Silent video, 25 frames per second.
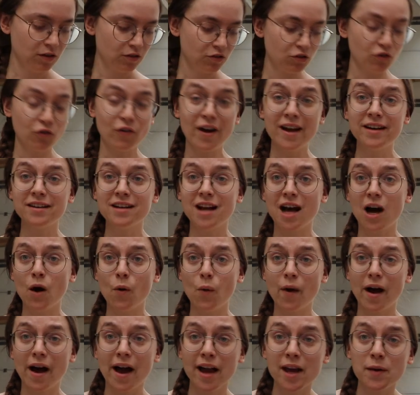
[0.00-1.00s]
So right
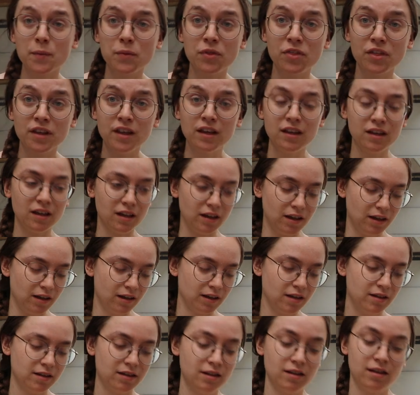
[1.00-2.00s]
now I am
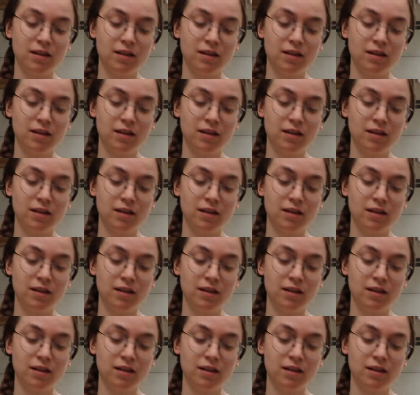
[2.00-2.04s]
thinking